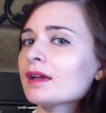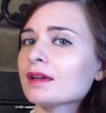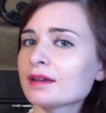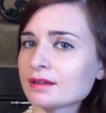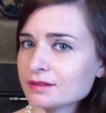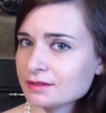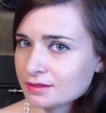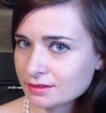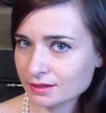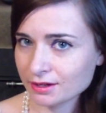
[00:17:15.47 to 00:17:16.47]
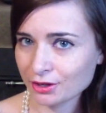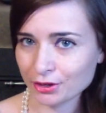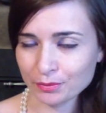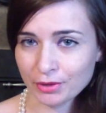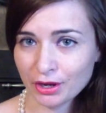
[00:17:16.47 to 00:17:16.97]
And
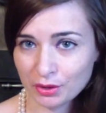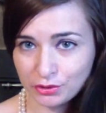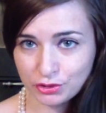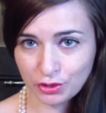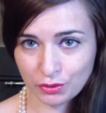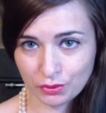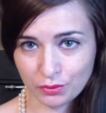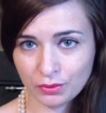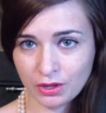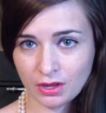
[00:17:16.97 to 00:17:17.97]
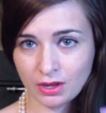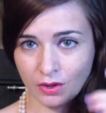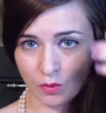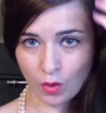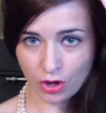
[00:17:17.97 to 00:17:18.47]
I also
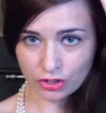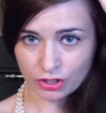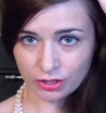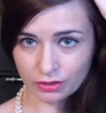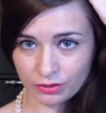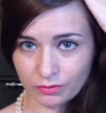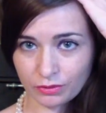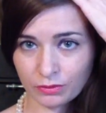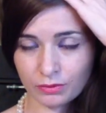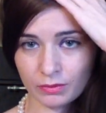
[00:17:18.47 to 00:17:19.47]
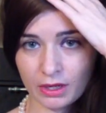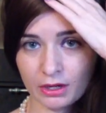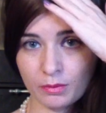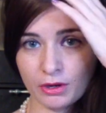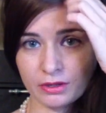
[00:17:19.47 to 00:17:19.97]
washed it with my
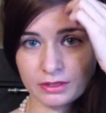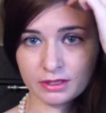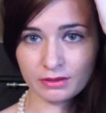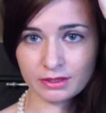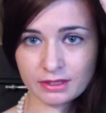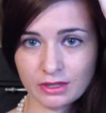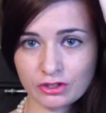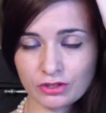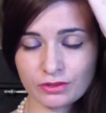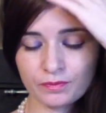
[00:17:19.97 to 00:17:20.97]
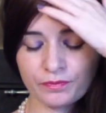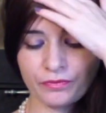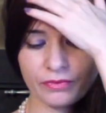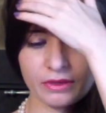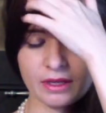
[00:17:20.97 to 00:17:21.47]
hair parted down the center
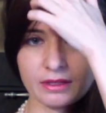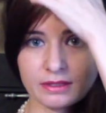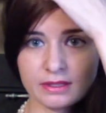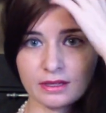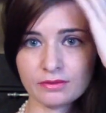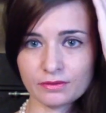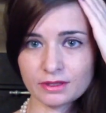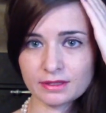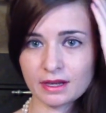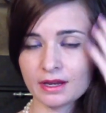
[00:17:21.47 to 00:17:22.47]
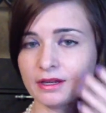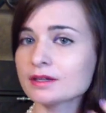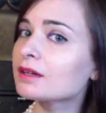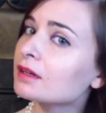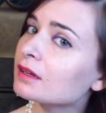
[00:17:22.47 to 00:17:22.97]
instead of the side,